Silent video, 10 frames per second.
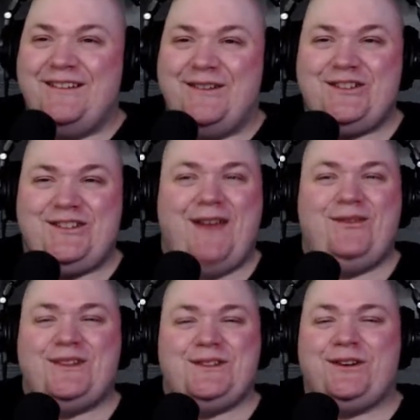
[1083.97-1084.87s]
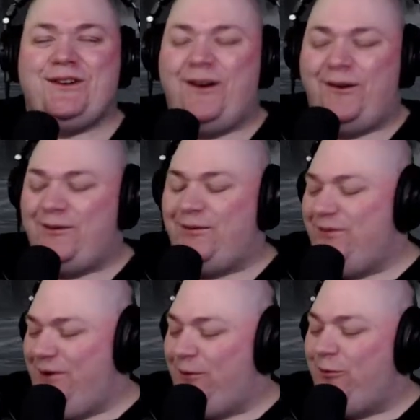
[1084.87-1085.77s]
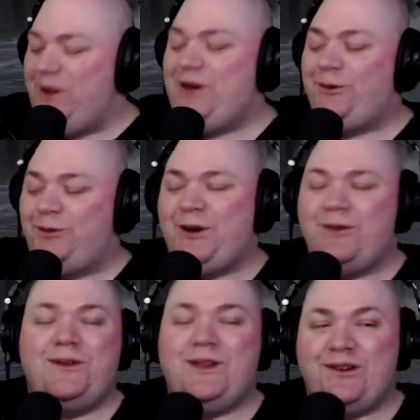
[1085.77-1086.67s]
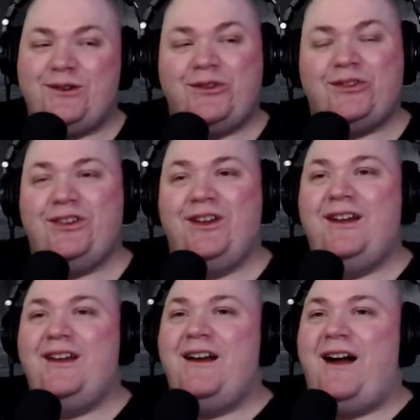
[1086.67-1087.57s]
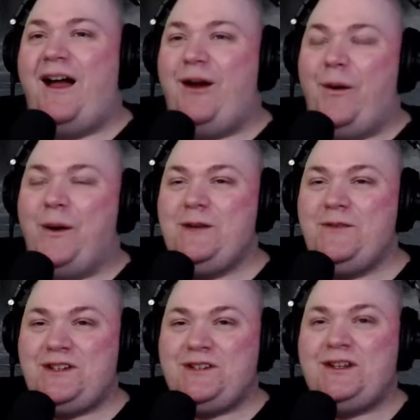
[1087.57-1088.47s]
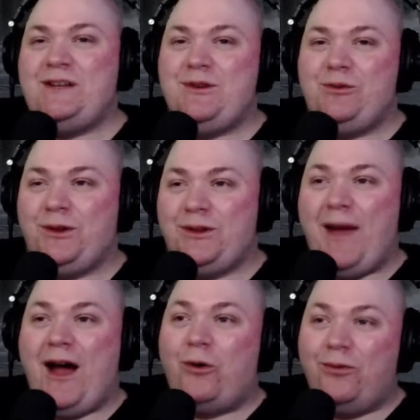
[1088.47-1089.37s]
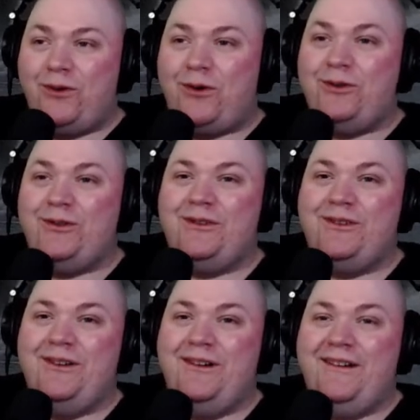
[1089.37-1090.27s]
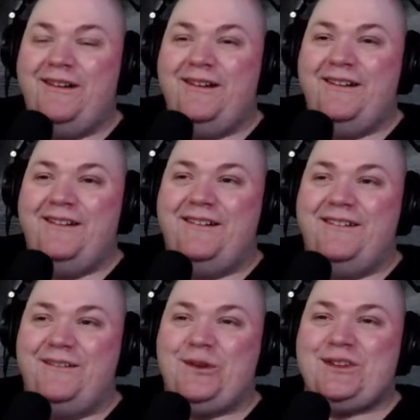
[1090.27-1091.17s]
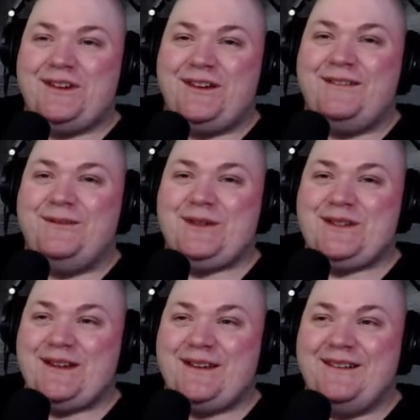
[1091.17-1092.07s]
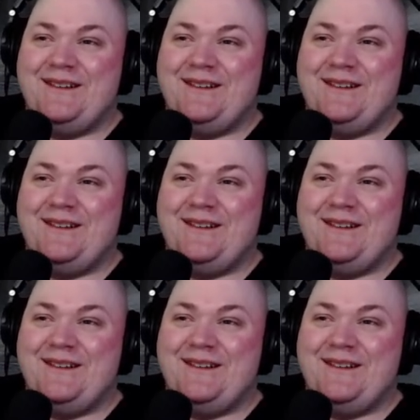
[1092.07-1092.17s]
Those Javelins are weird vehicles. I wonder if this is going to be really powerful. We'll see. We'll see.